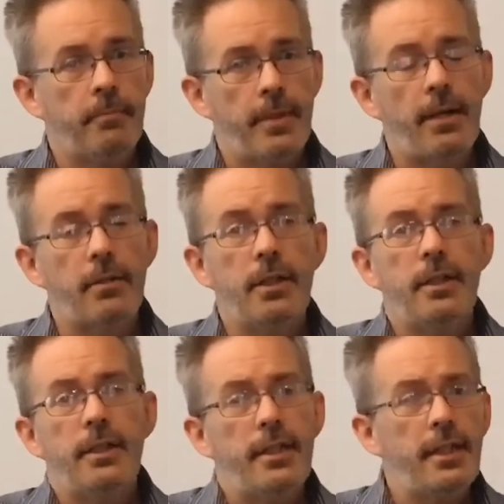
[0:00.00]
Now,
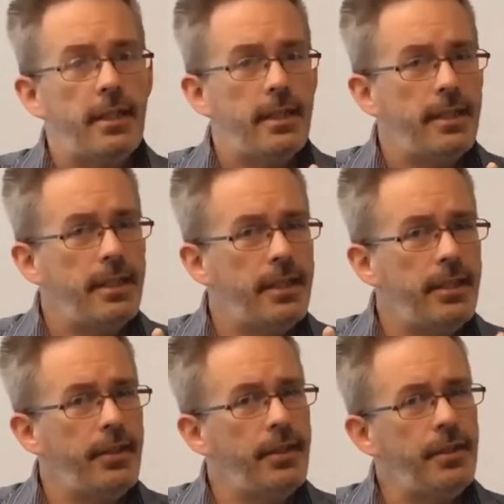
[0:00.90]

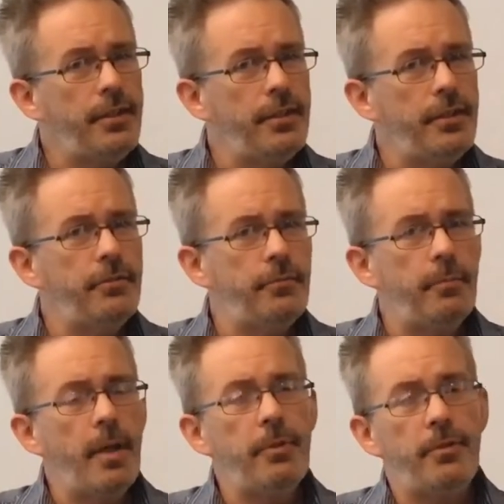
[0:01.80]
you've
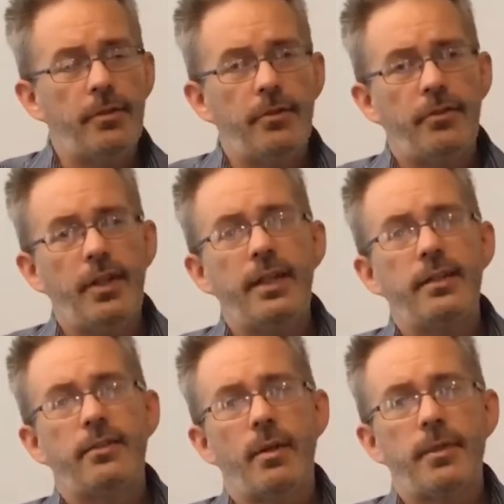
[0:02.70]
maybe
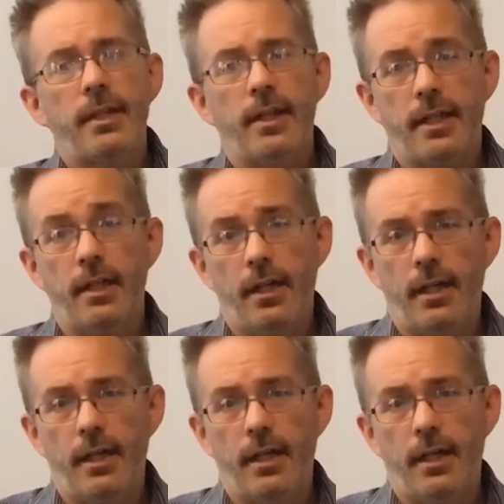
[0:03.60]
seen something like